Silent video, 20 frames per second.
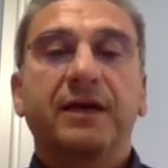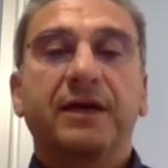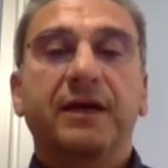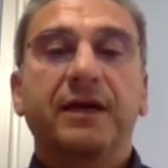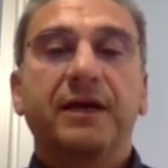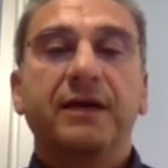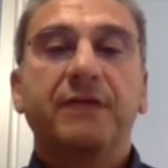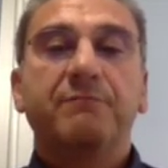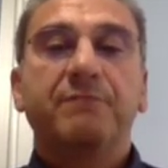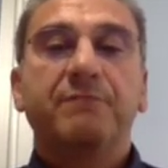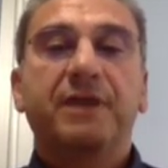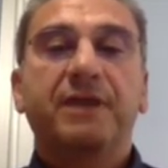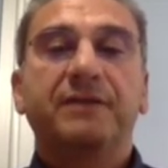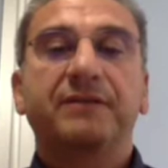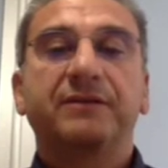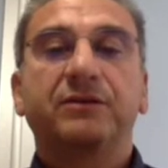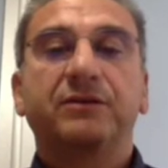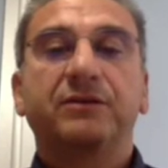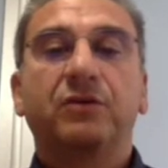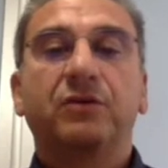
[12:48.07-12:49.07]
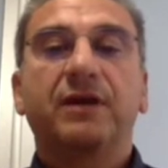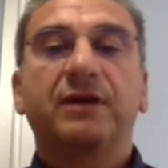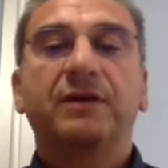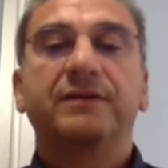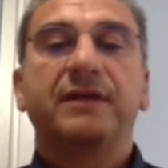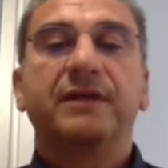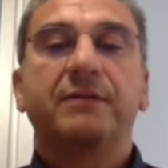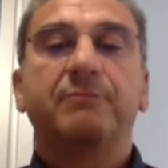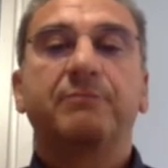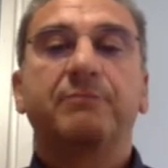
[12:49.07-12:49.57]
In particular,
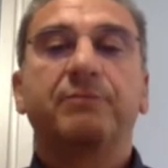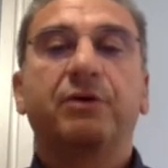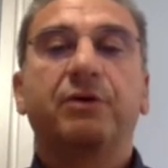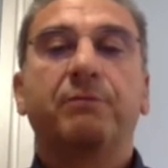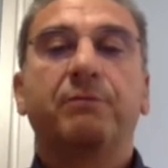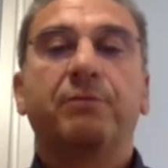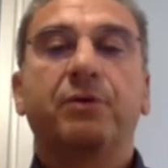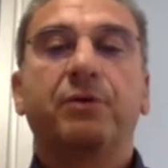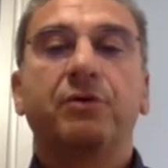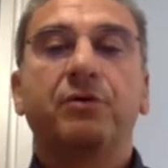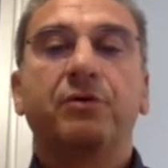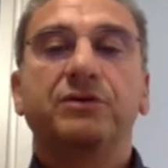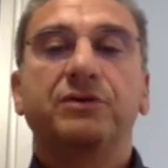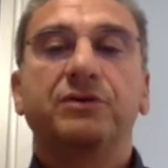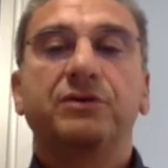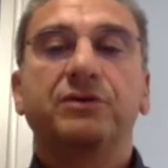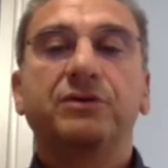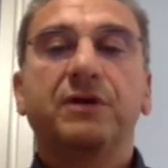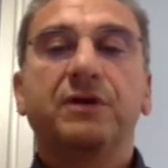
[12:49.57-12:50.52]
they proposed